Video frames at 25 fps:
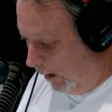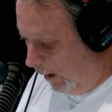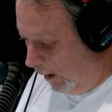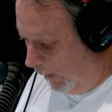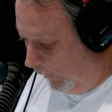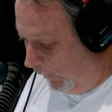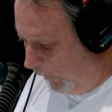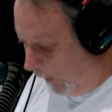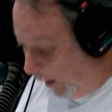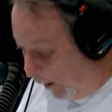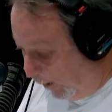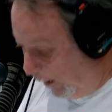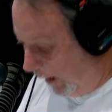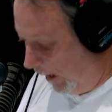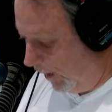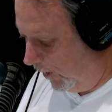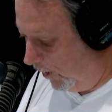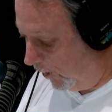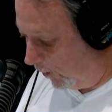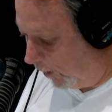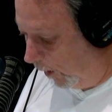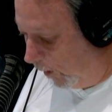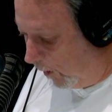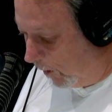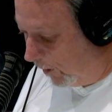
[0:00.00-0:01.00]
very
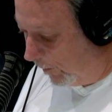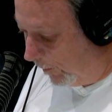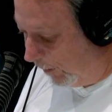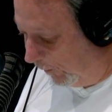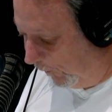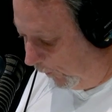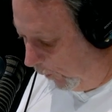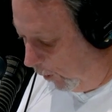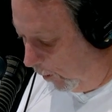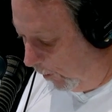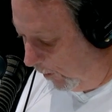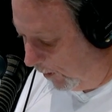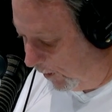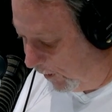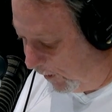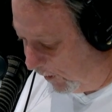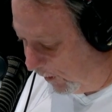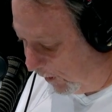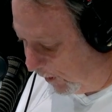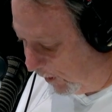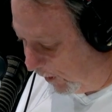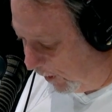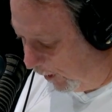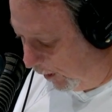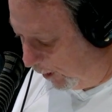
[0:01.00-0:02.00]
strong performance
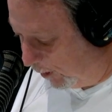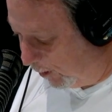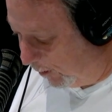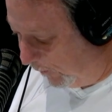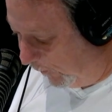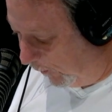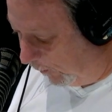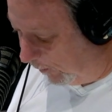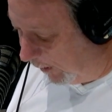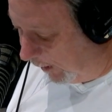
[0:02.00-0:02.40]
to start off the